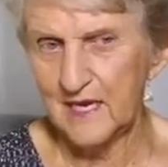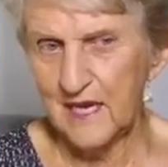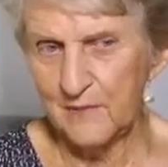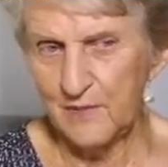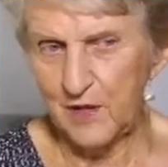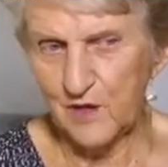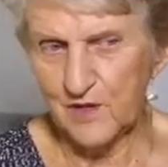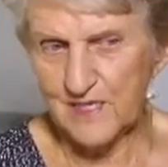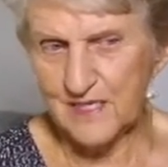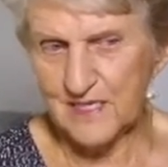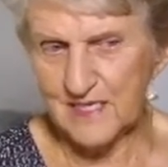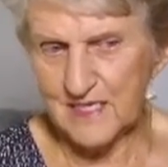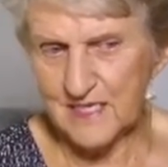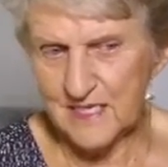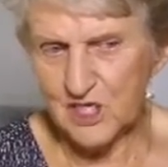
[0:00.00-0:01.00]
Because a
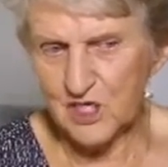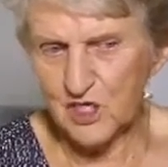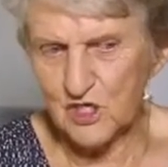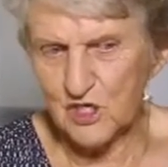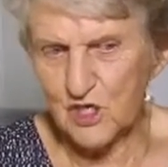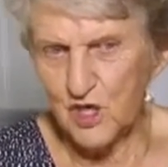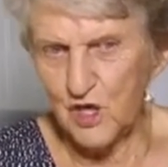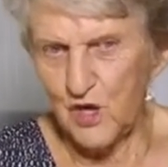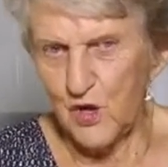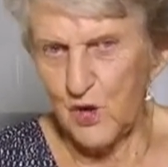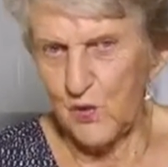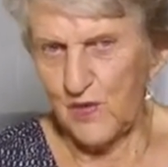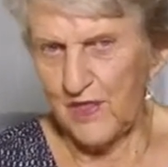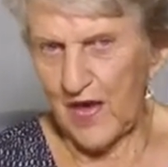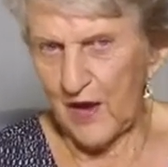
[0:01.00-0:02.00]
decision
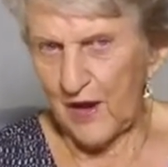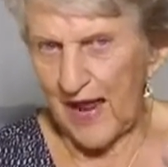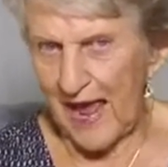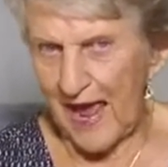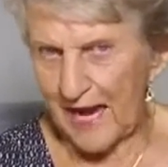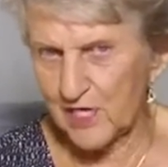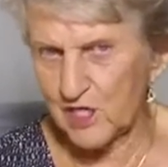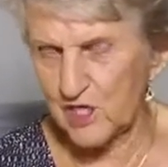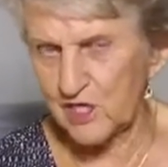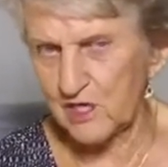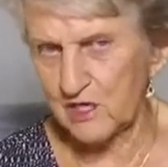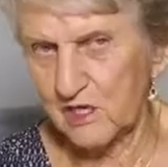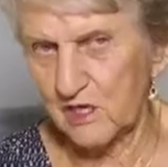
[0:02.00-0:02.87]
without action